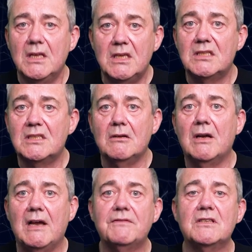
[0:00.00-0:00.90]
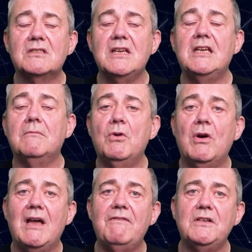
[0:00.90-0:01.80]
You still have to seek
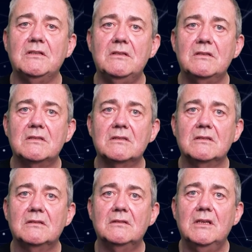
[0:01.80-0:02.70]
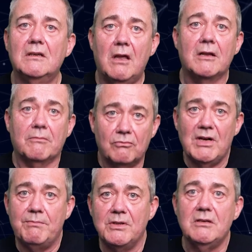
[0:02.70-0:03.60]
more evidence, like
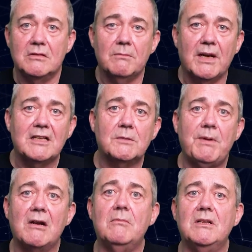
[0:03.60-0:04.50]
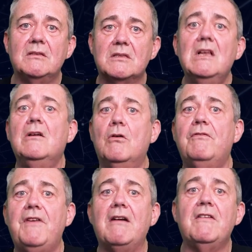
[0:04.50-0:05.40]
reproducible experiments, or
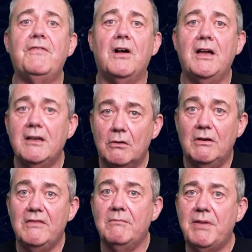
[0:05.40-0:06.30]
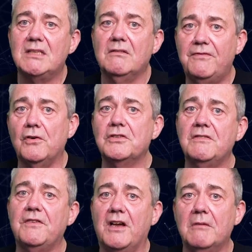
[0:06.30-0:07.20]
verifying, or even better,
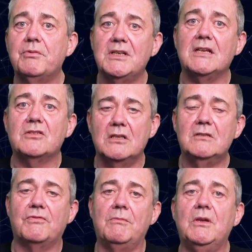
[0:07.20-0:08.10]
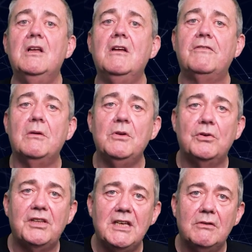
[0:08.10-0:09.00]
falsifying predictions from your
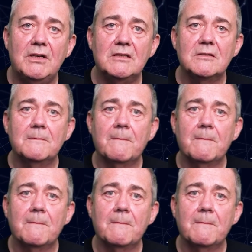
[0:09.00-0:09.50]
theories.